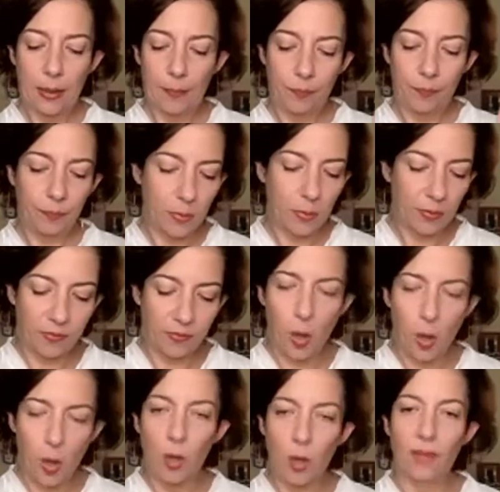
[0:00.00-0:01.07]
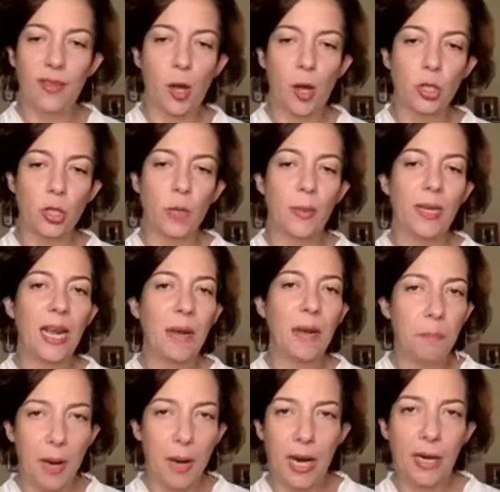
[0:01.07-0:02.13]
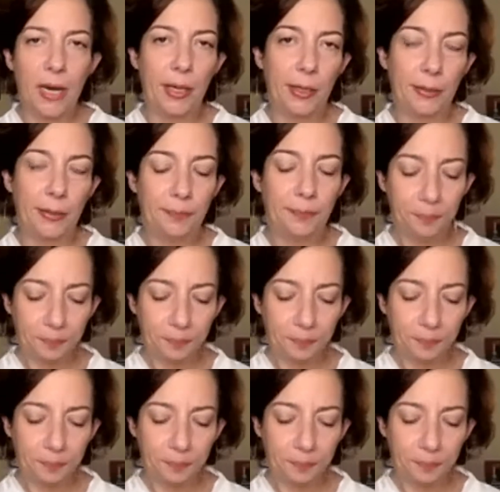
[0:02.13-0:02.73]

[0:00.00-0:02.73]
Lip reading: the fall of the Ottoman Empire